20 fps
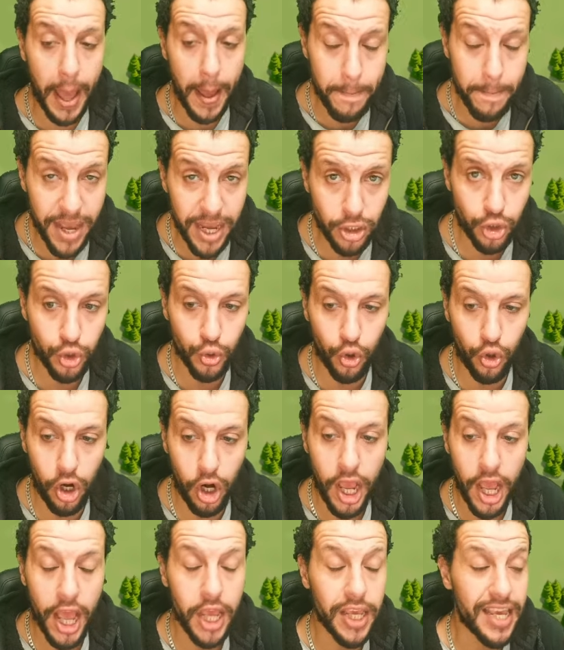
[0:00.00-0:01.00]
and make
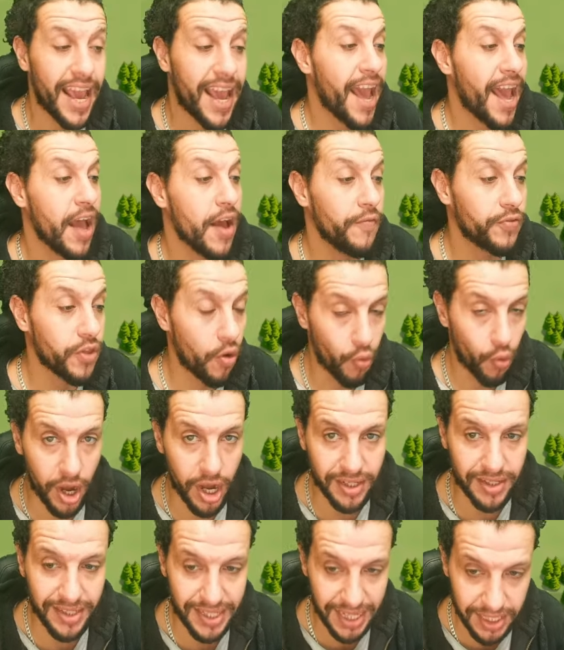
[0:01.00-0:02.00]
sure you have the
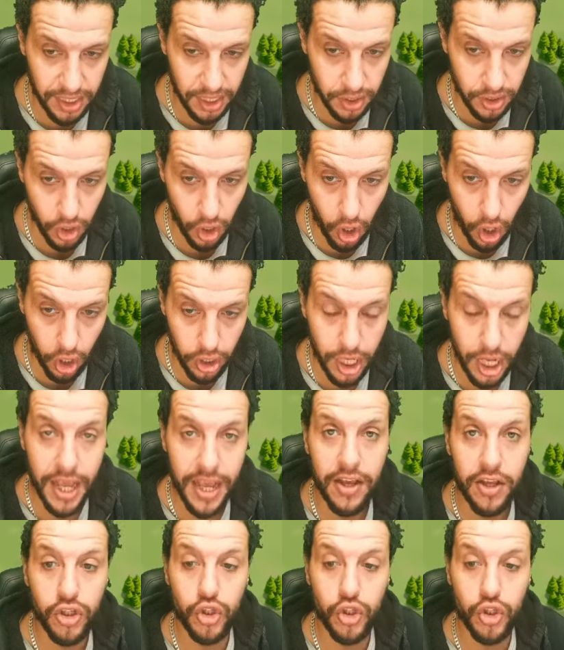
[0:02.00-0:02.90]
right settings on,